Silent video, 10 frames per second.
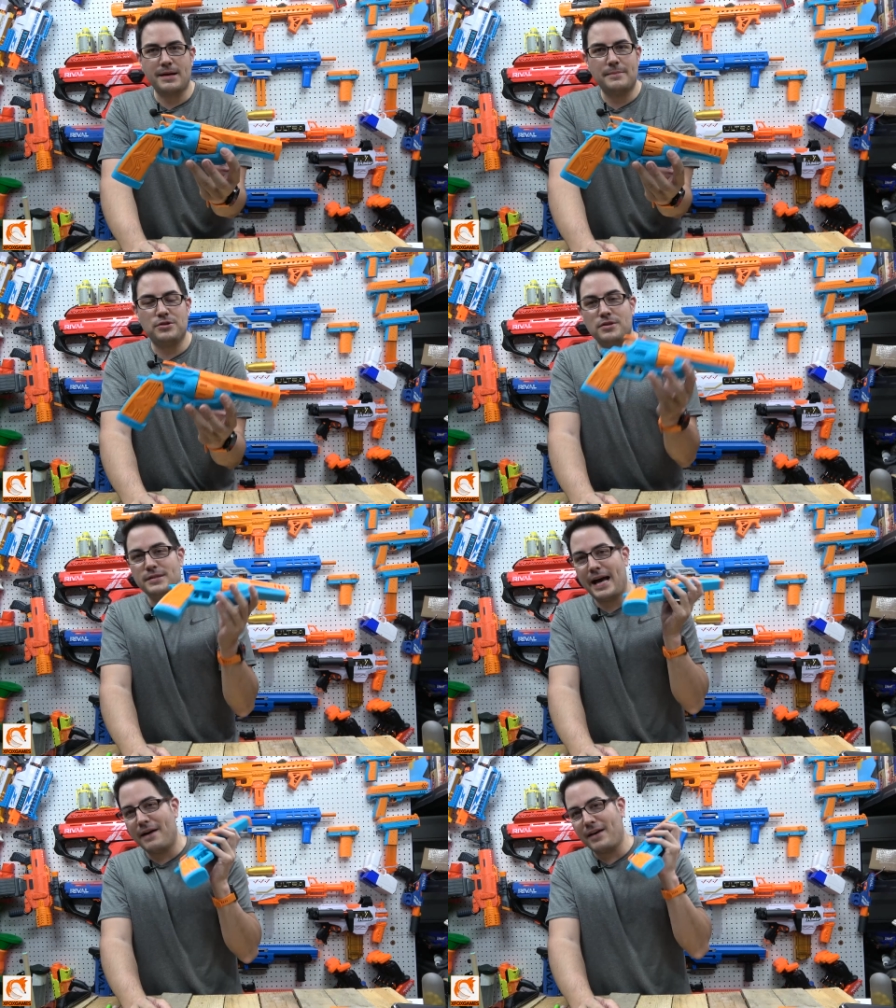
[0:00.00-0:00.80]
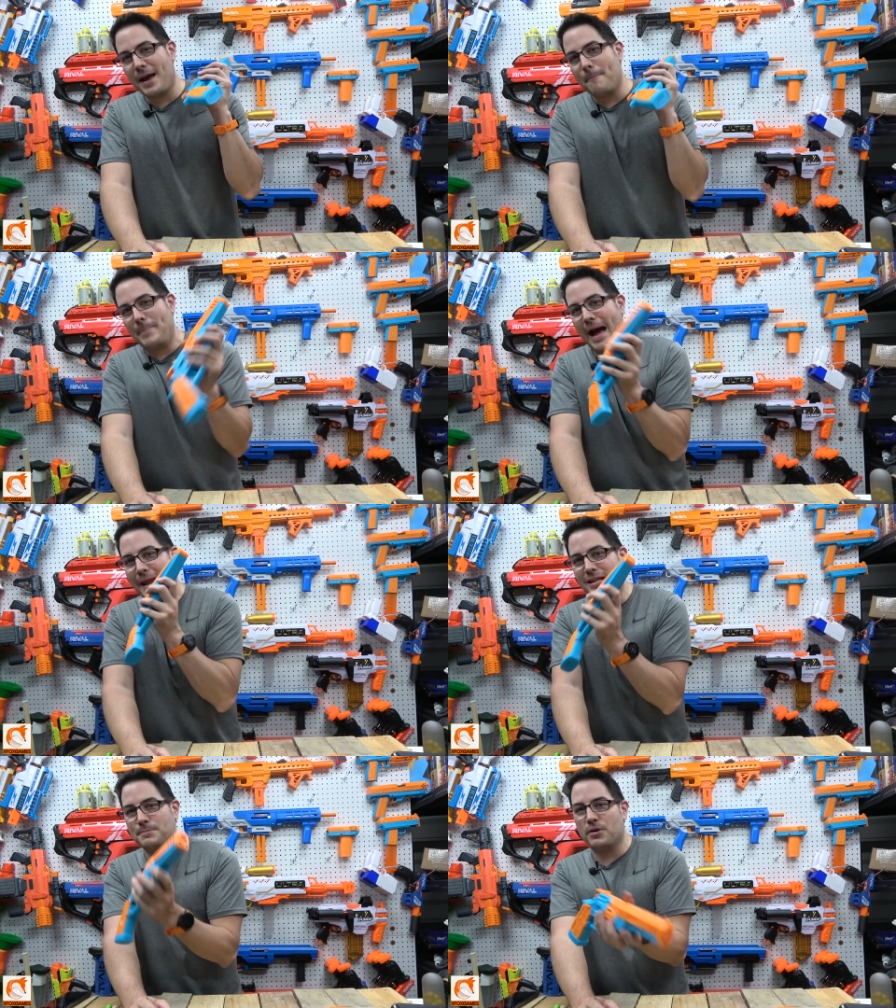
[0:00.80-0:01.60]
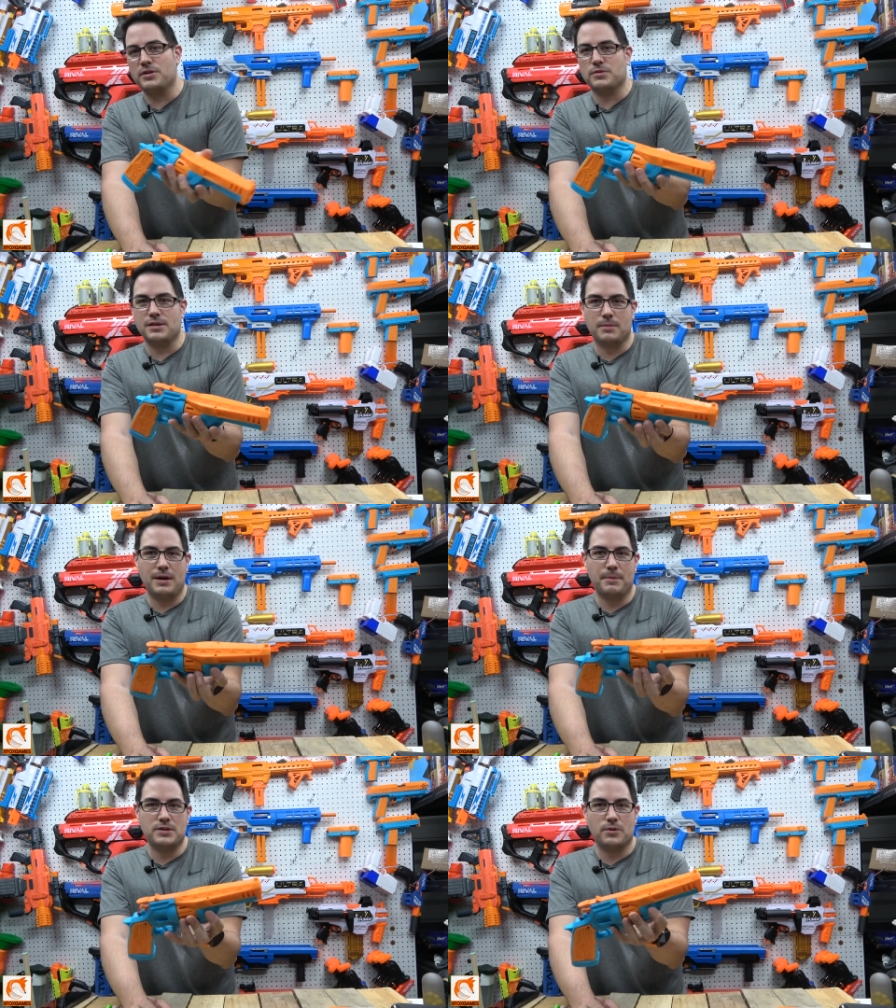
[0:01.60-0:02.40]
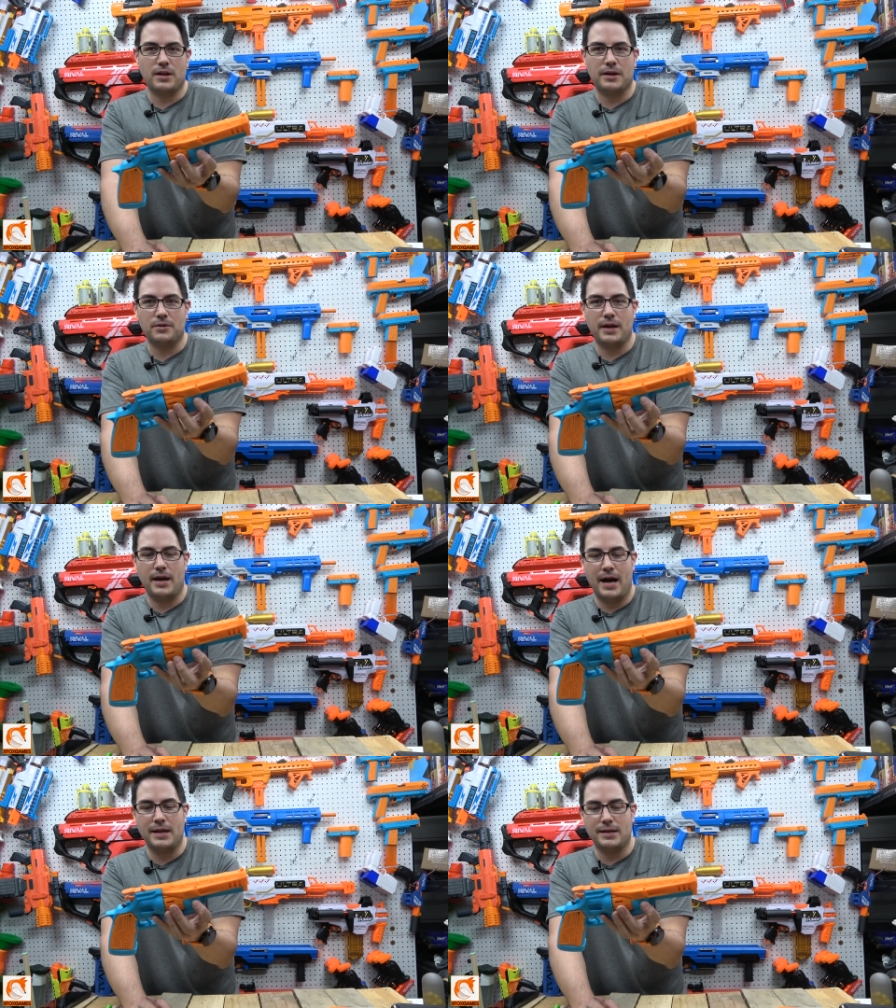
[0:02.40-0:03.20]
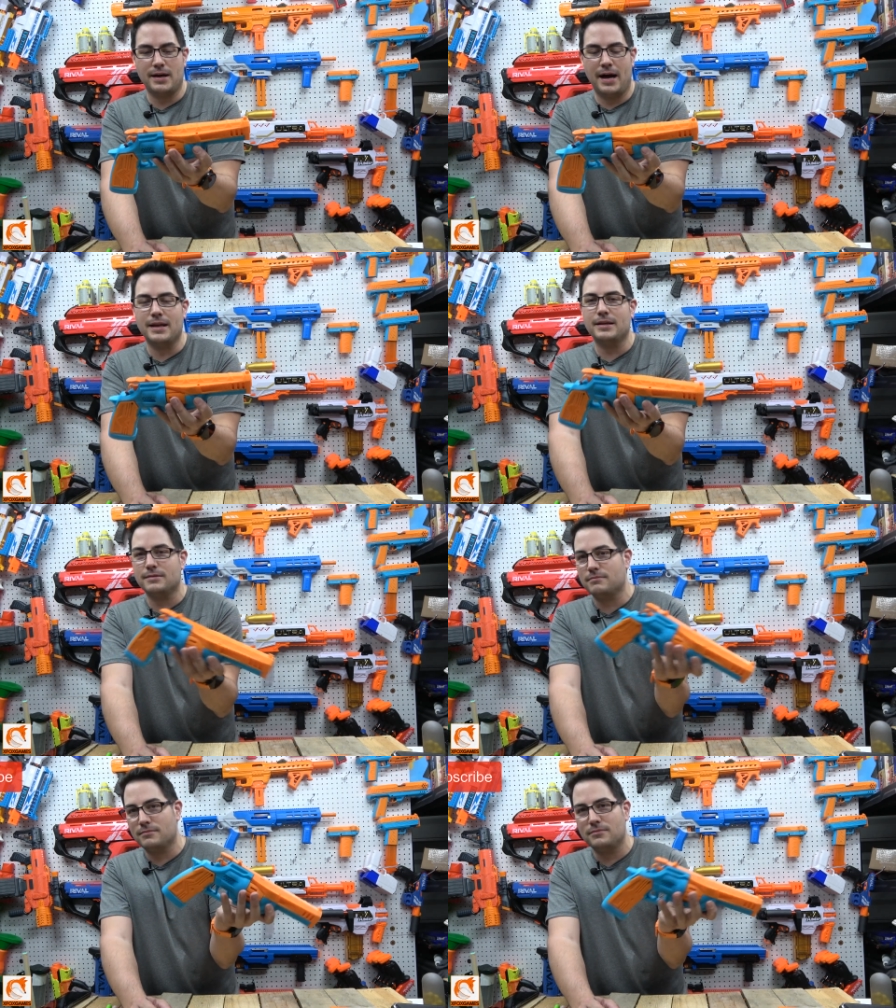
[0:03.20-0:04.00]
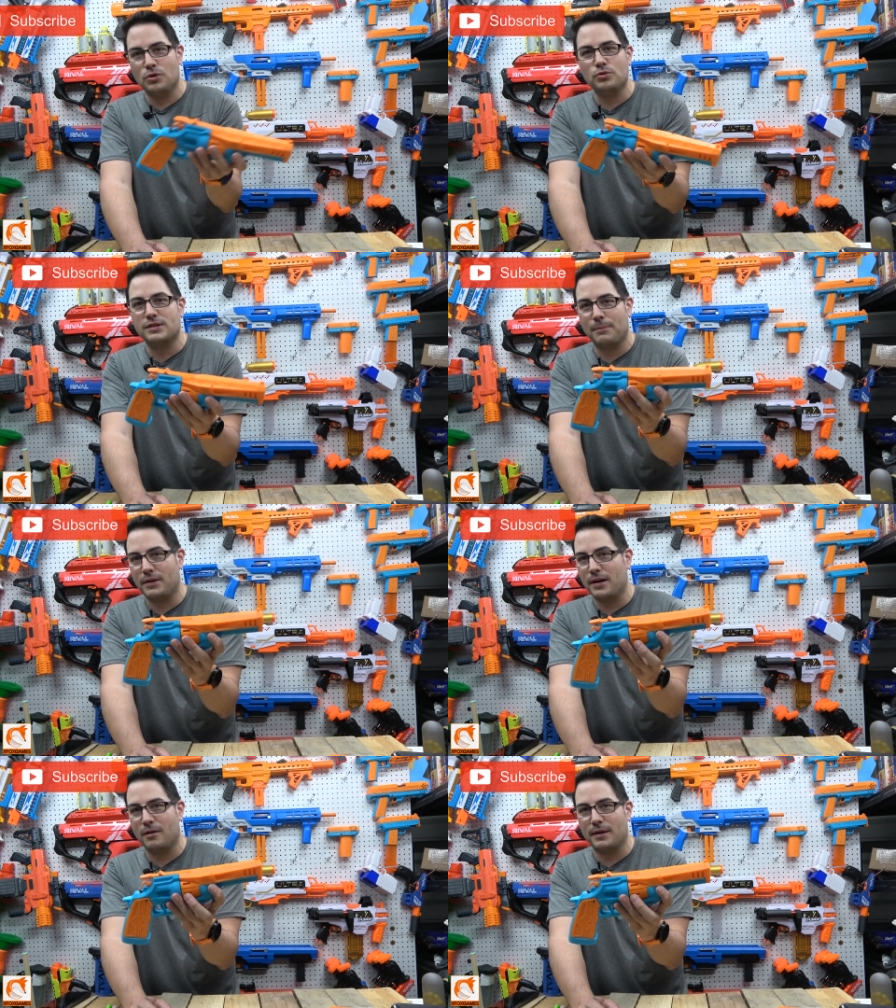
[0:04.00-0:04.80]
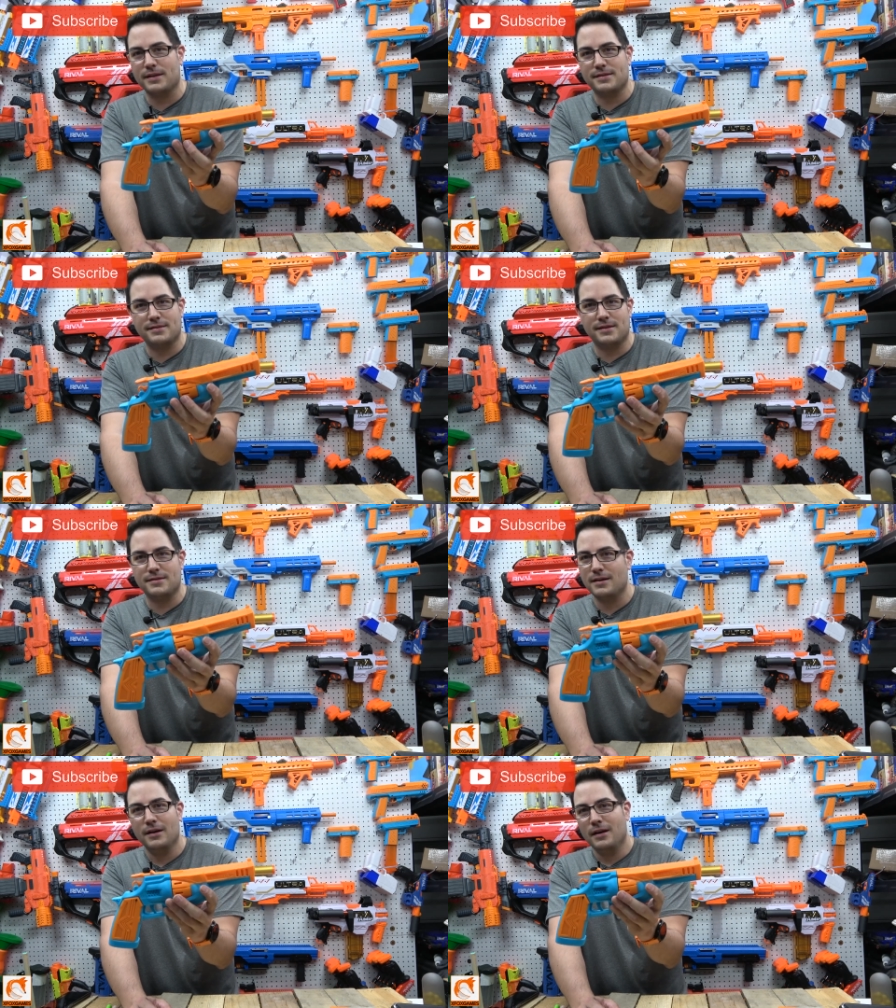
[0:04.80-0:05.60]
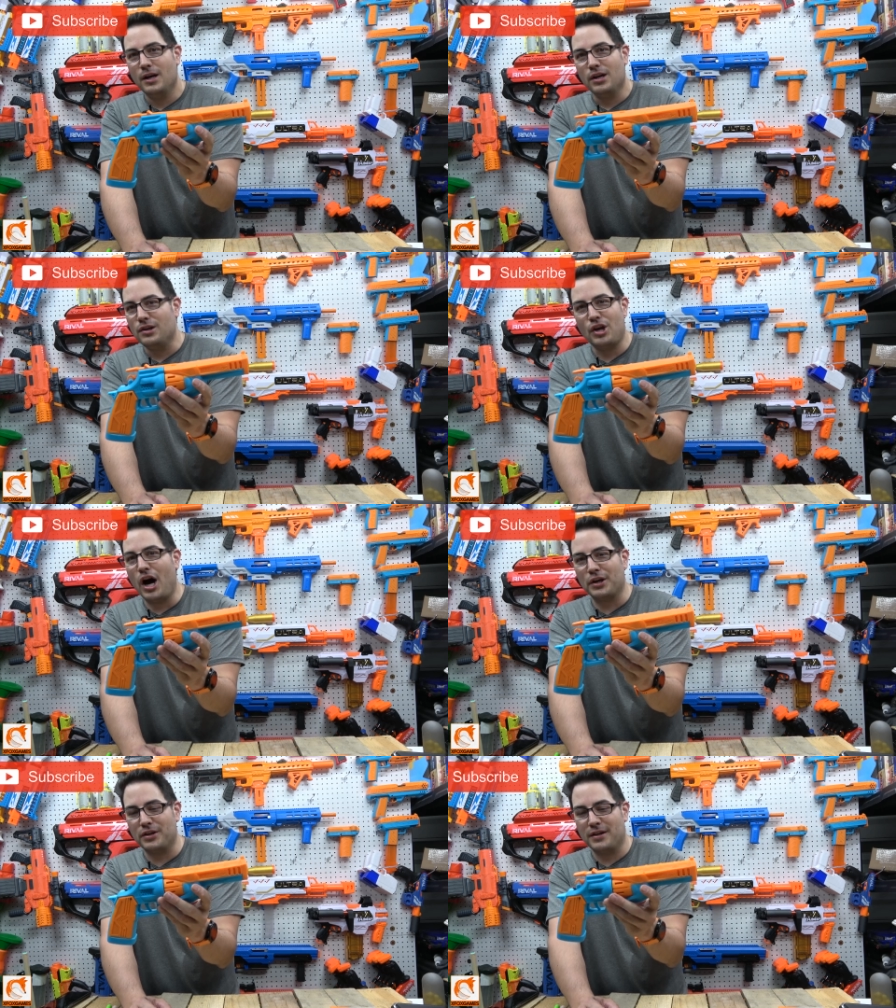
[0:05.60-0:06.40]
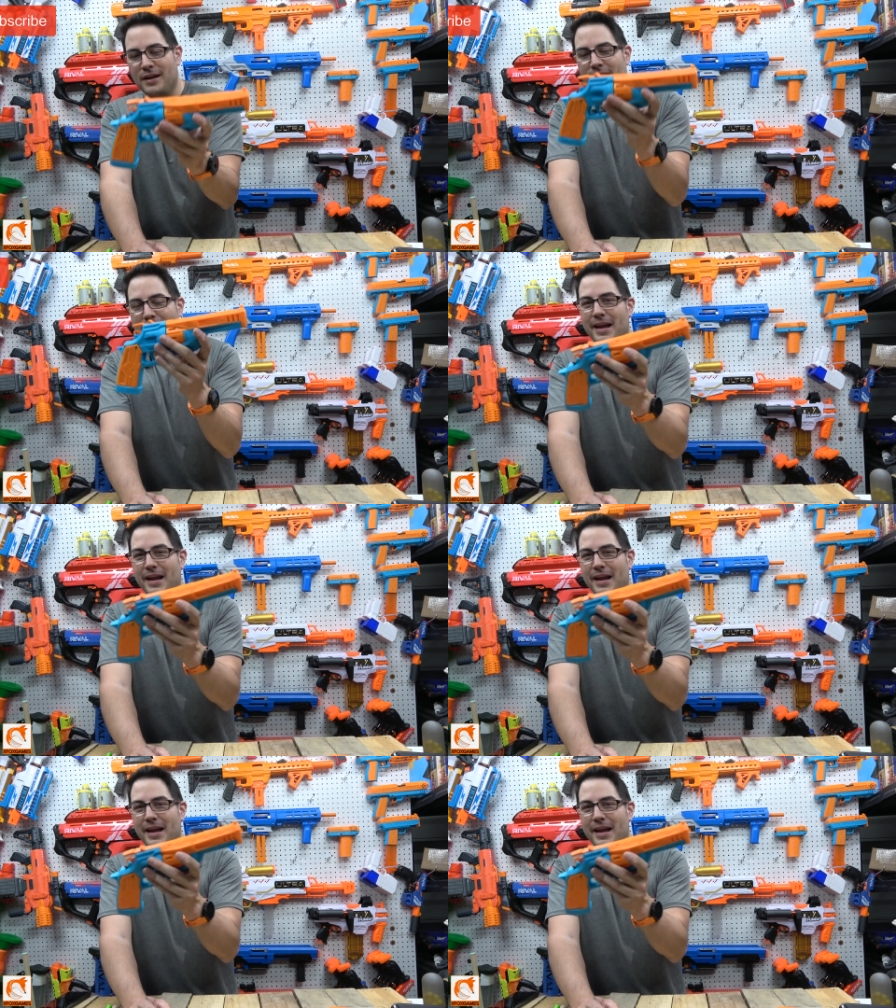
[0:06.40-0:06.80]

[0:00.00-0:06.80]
Sometimes you just have a bad experience with some companies where you're like, okay, I need, I need to do something here because this is not good.